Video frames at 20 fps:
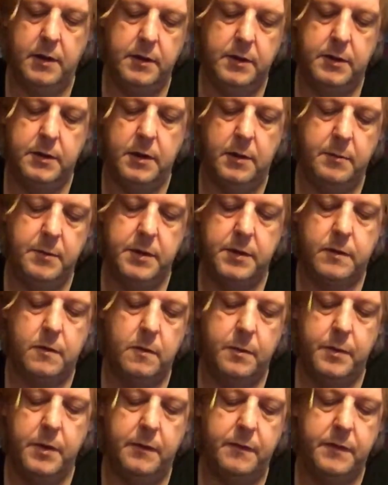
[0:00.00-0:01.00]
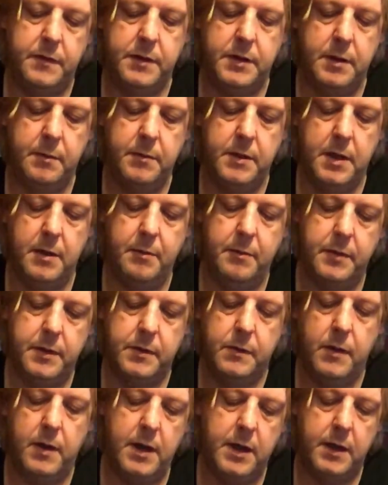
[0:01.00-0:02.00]
show me Scorpio for September
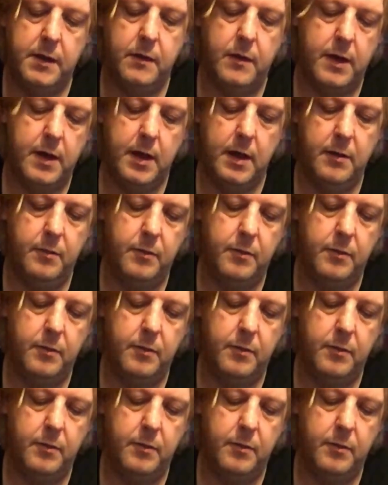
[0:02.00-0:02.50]
2020.